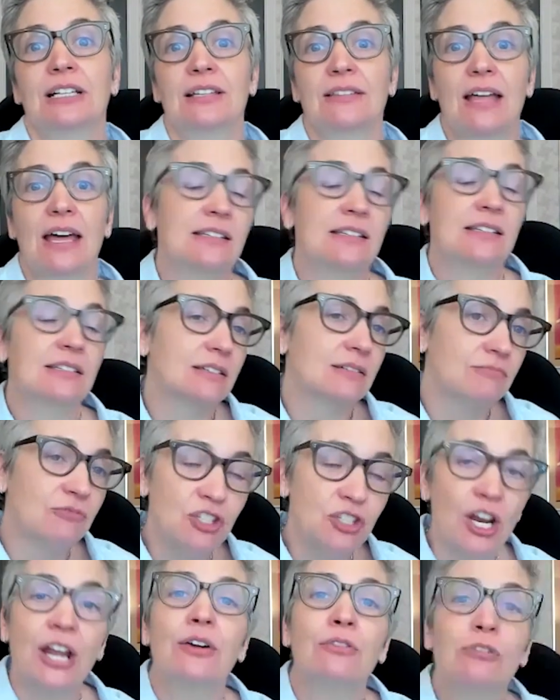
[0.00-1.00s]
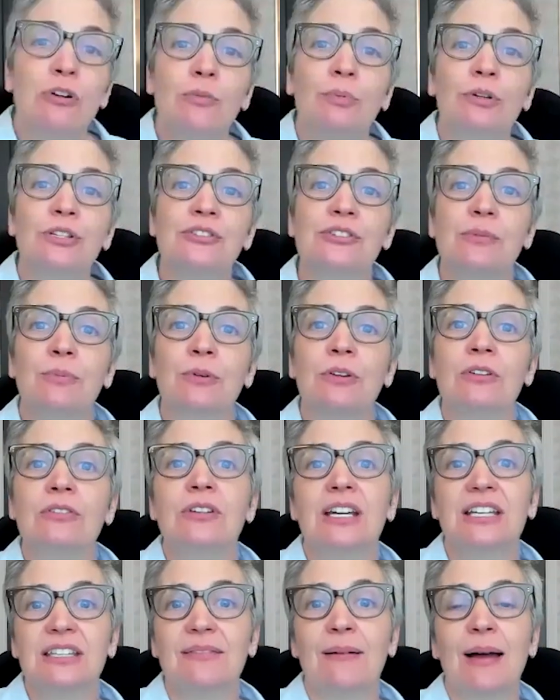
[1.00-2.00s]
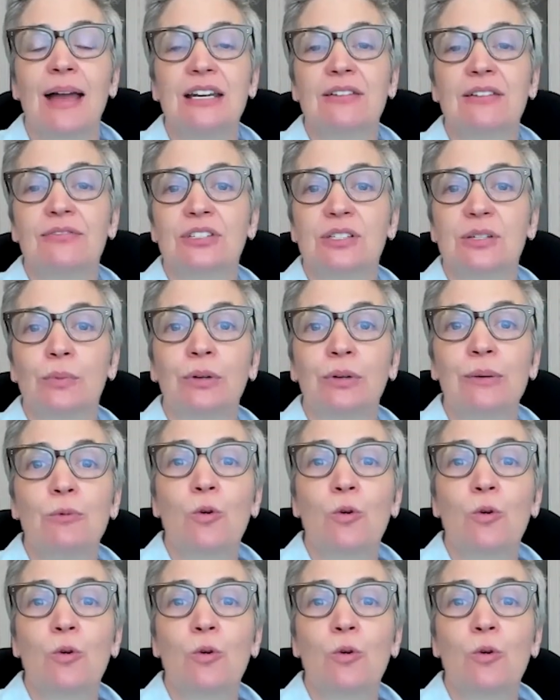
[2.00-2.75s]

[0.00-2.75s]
That is a general principle in the mind of the Supreme